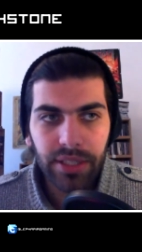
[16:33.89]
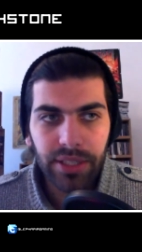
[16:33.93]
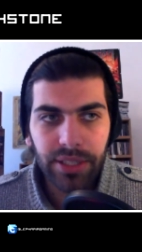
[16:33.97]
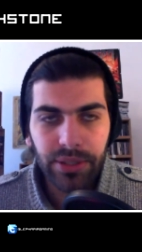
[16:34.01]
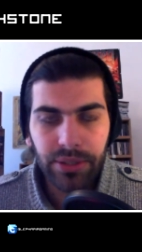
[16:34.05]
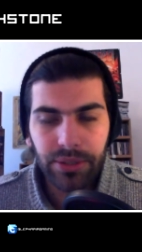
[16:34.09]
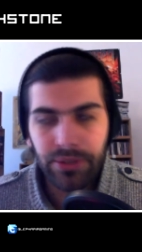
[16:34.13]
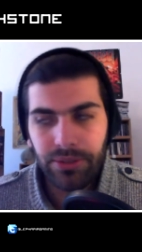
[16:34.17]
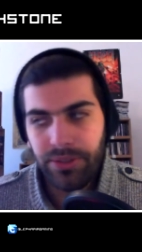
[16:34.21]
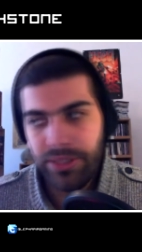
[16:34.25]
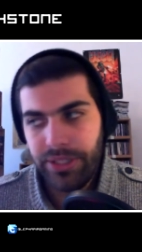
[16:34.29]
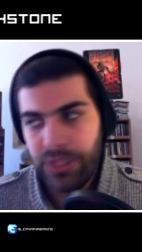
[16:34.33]

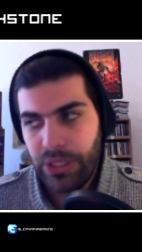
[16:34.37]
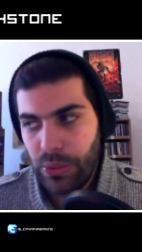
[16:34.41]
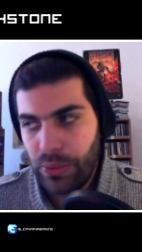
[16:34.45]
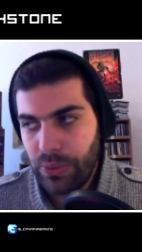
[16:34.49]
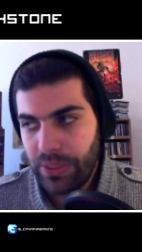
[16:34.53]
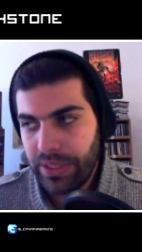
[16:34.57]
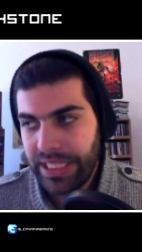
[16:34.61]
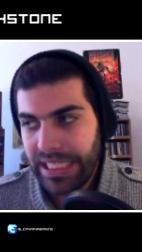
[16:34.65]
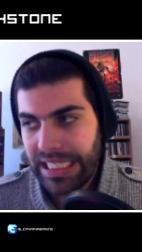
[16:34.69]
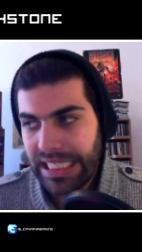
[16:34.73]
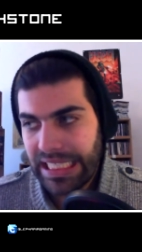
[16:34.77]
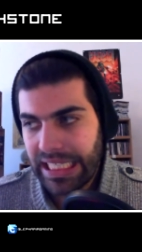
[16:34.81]
you
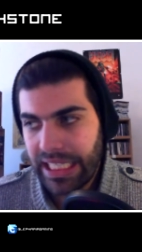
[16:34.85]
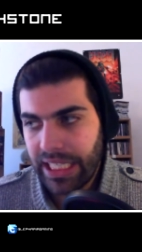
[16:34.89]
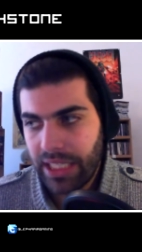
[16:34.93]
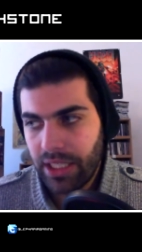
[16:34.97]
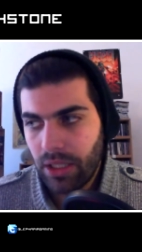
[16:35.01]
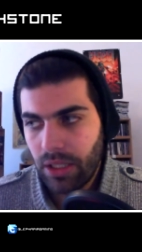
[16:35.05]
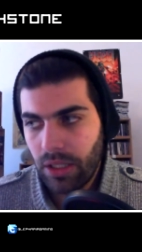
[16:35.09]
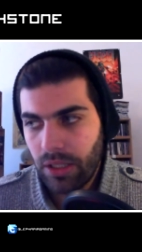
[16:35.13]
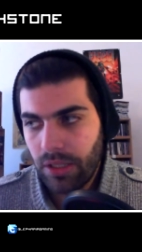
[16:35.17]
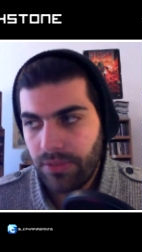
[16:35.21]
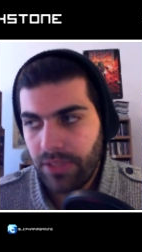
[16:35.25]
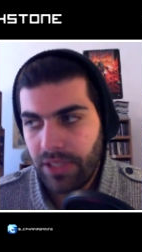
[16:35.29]
gain a
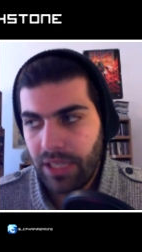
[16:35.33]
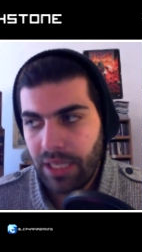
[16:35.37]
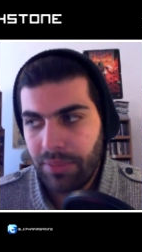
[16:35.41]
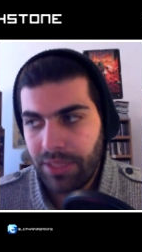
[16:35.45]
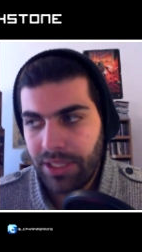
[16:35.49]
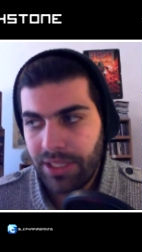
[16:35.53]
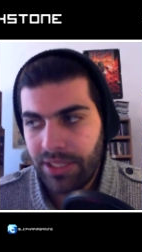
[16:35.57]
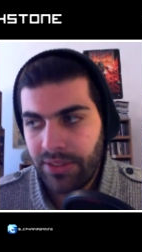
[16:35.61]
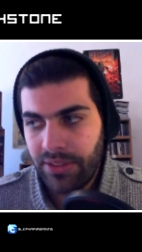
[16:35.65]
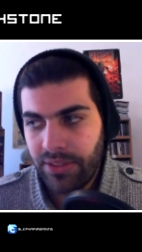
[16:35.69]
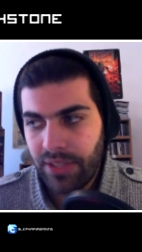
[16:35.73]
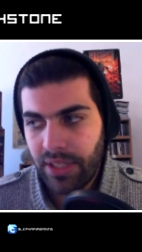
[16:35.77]
lot of
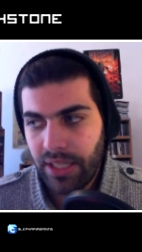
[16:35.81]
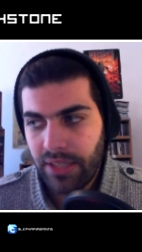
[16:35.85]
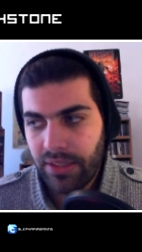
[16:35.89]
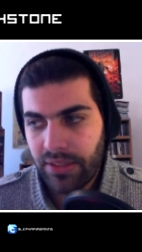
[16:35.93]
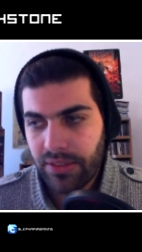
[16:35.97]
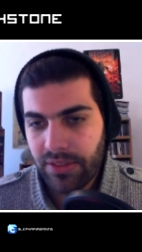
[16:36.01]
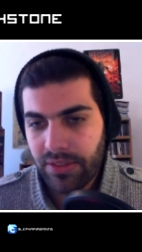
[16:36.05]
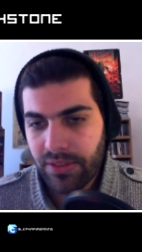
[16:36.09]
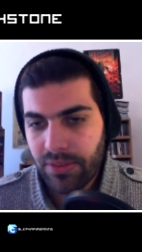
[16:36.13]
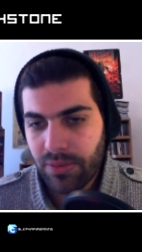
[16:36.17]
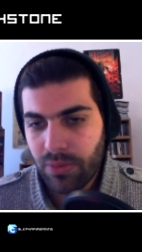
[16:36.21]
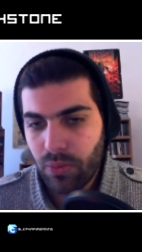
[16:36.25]
armor
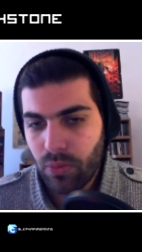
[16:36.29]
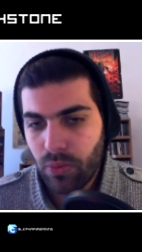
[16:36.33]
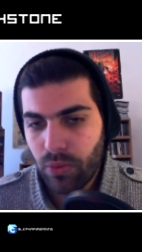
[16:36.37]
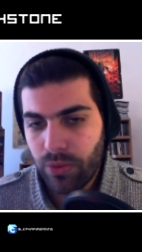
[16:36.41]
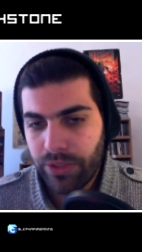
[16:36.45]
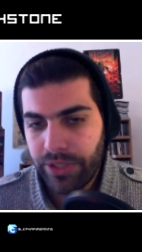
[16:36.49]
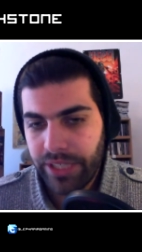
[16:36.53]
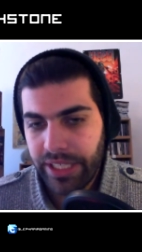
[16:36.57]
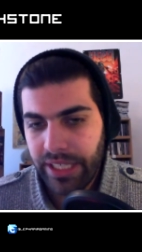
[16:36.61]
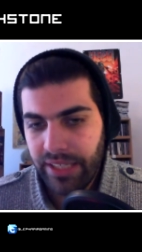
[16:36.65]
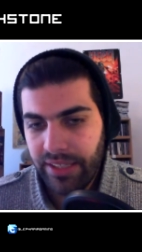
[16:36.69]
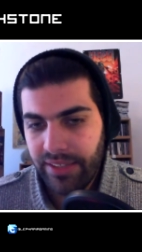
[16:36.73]
as
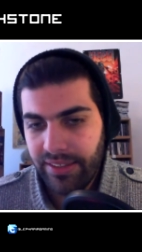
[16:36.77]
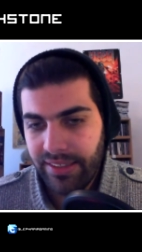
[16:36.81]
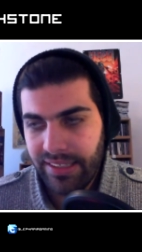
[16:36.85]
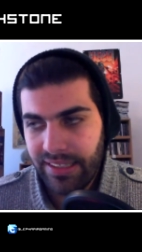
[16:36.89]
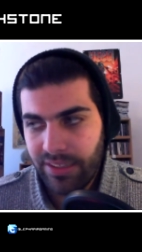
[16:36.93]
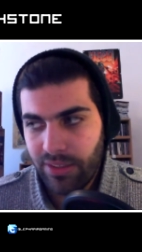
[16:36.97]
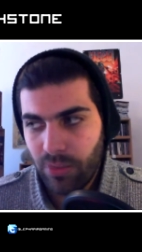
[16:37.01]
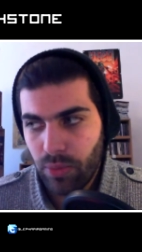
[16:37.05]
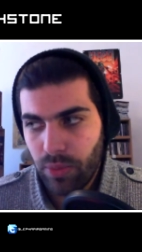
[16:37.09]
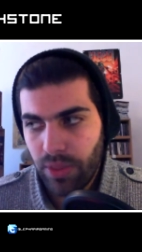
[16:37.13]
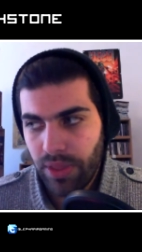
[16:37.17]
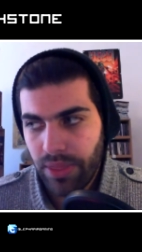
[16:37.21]
warrior as
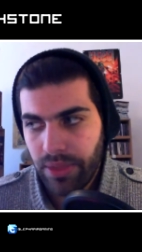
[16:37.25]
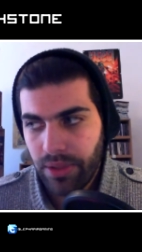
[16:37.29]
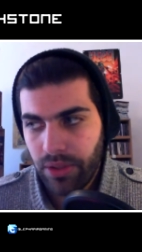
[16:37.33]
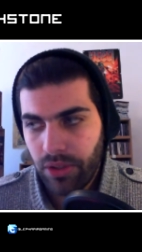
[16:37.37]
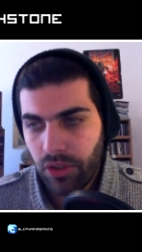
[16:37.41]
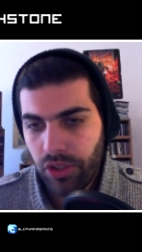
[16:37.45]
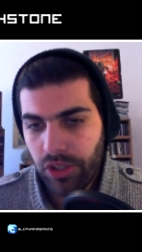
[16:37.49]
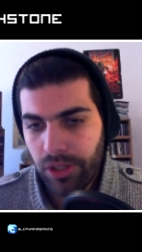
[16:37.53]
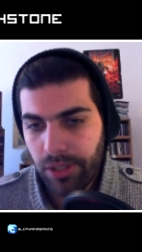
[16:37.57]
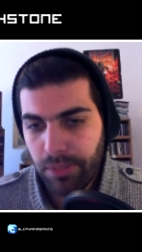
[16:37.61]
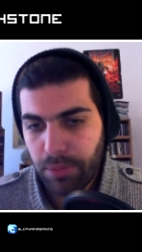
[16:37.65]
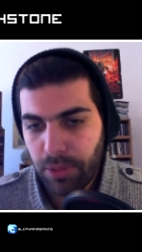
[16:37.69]
is with
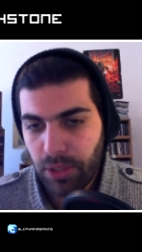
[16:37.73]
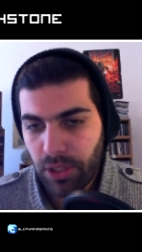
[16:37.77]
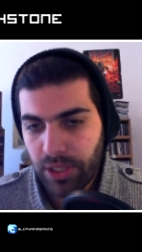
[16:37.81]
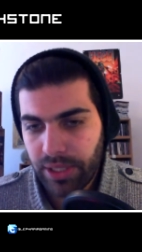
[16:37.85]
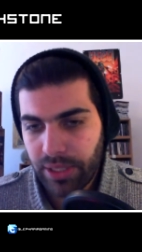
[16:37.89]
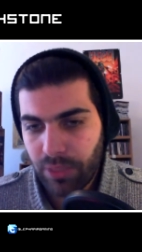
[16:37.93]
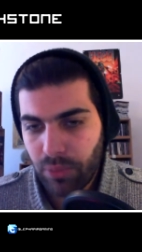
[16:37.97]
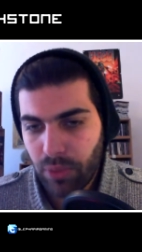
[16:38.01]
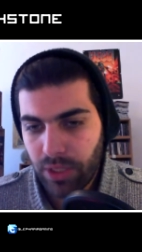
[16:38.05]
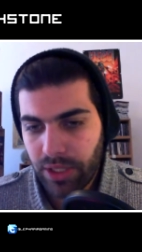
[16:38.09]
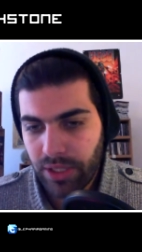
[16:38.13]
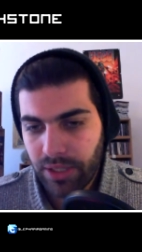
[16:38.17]
shield block
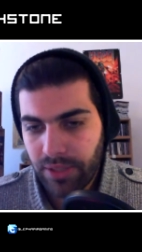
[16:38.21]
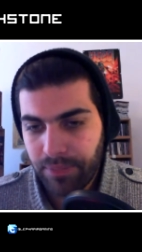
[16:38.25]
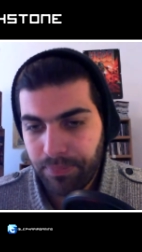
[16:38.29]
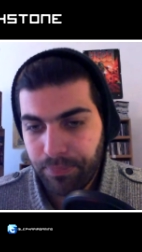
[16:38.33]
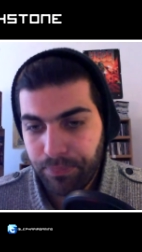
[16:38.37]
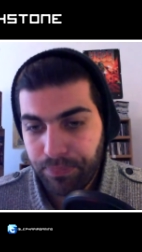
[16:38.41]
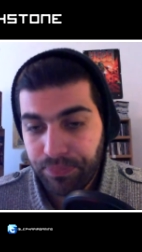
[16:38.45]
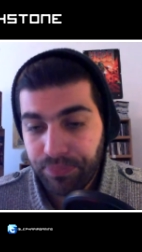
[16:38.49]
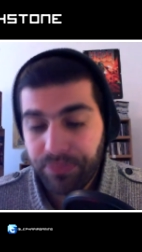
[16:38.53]
and whatnot.